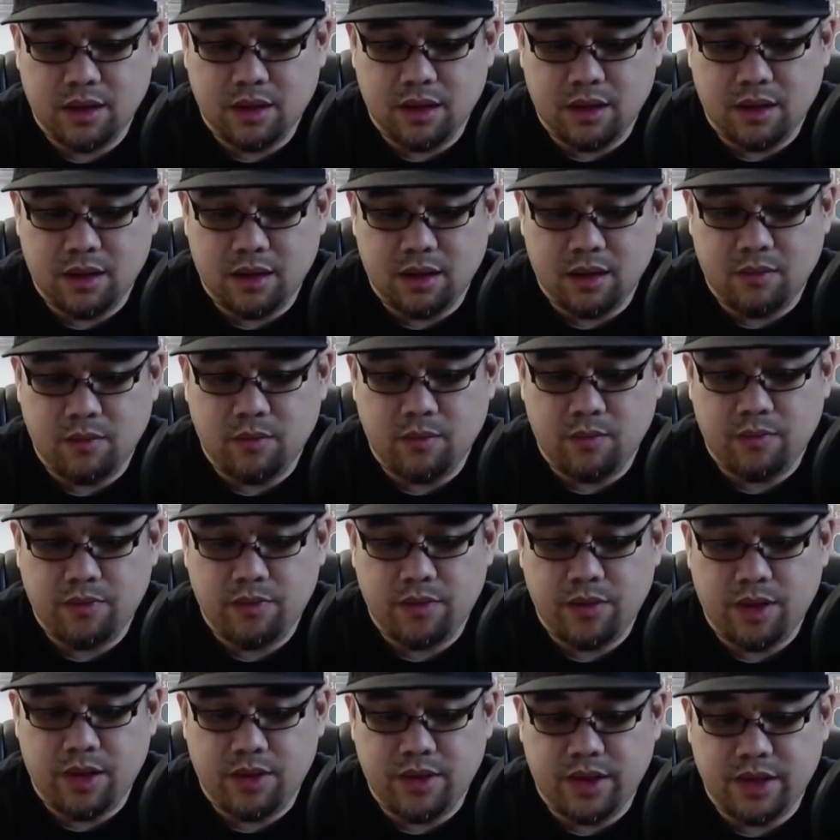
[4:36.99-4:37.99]
And
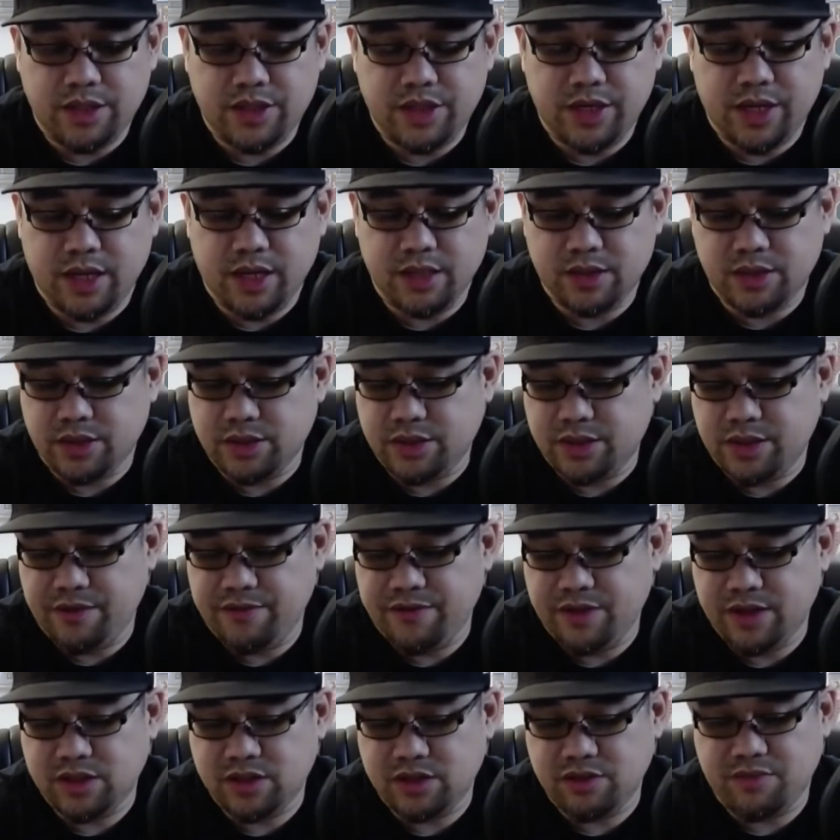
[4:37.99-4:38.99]
then she has her
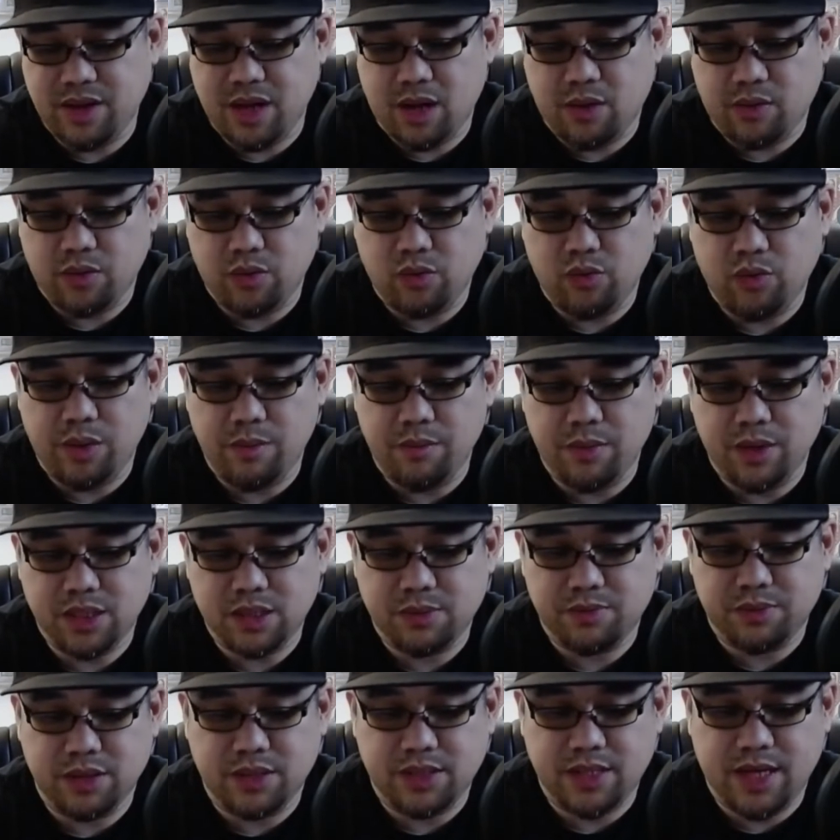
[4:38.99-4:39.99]
defensive power, We
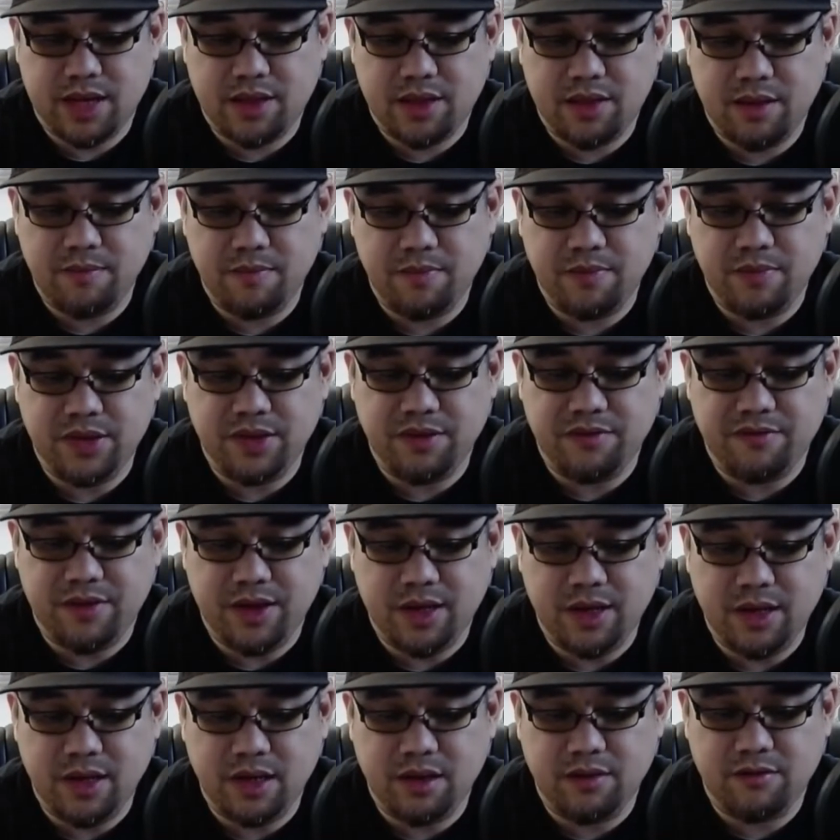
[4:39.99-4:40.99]
Must Protect Them,
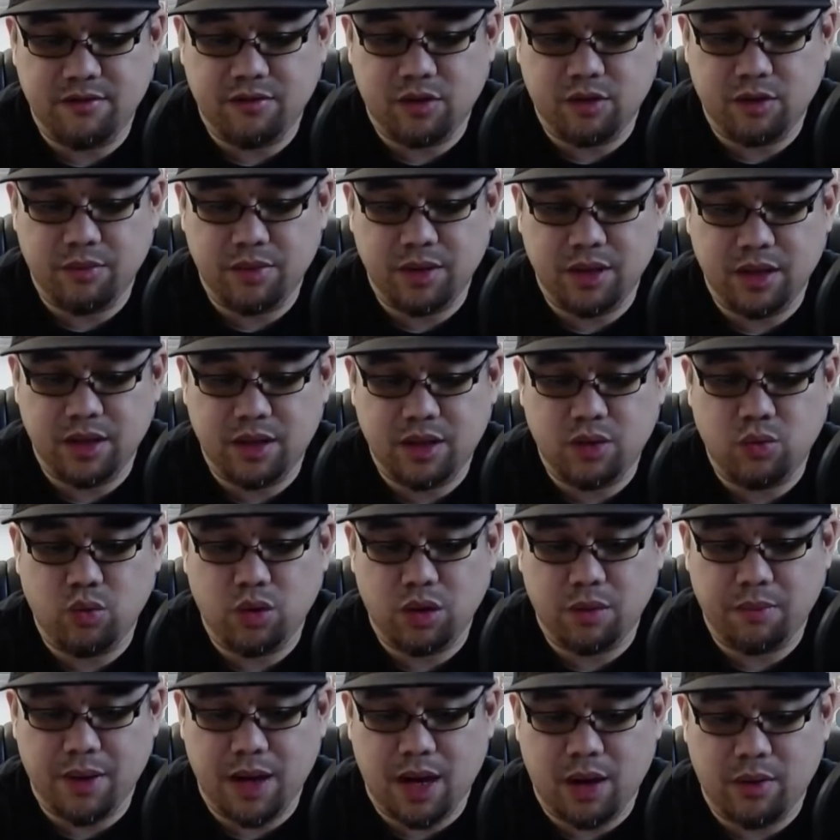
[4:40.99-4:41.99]
Defend, Invulnerability,
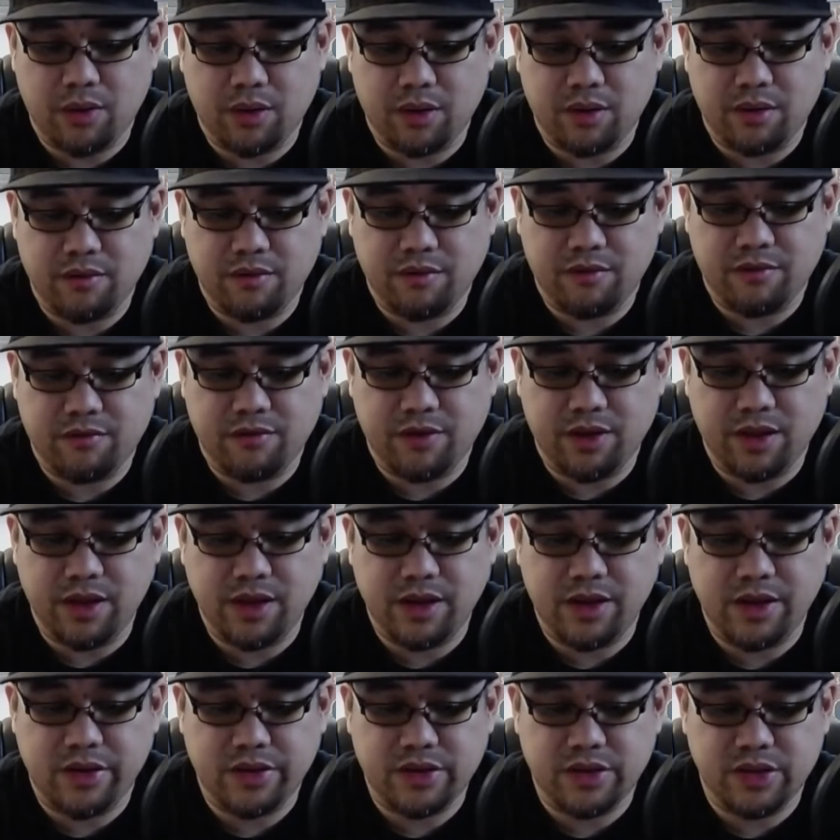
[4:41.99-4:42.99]
Willpower. Friendly
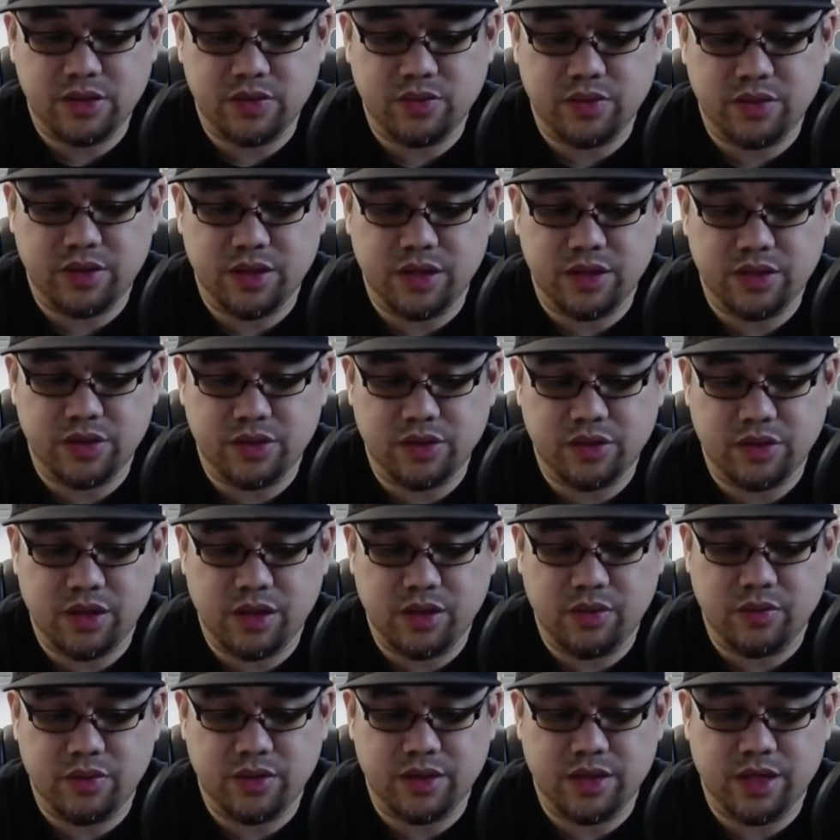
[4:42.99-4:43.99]
characters with the Eternal
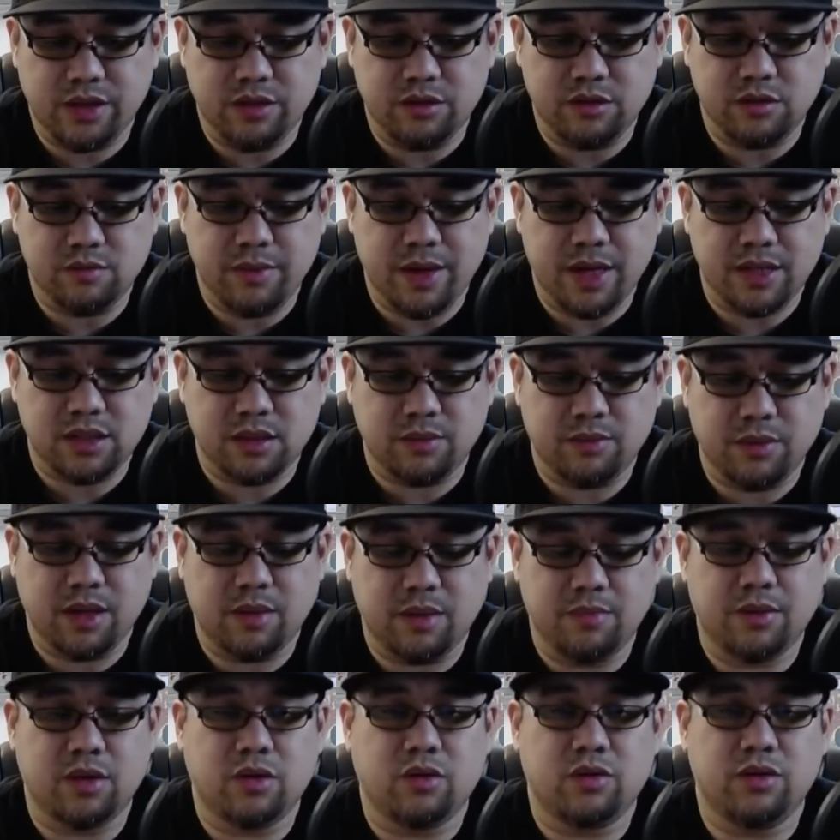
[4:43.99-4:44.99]
keyword can use Mastermind,
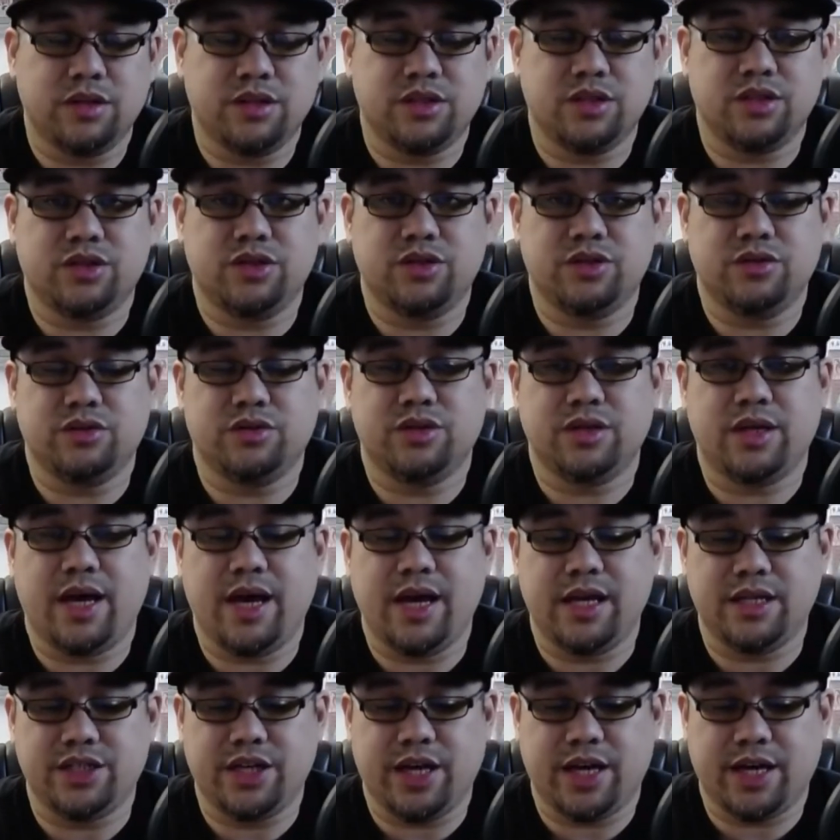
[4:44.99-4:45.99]
but only to choose
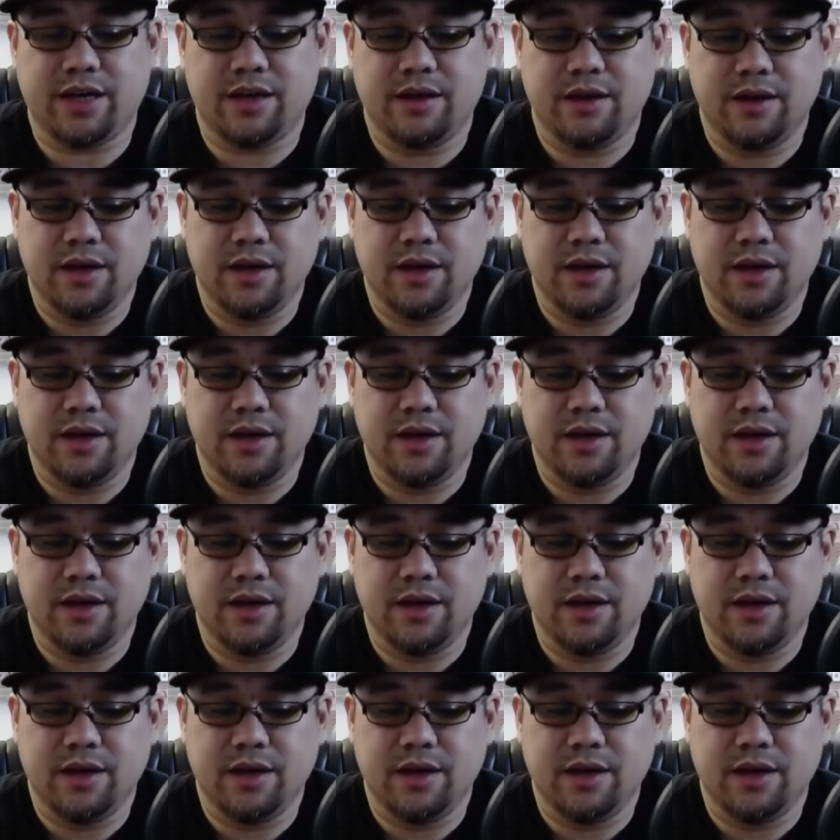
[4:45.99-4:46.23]
Ajax.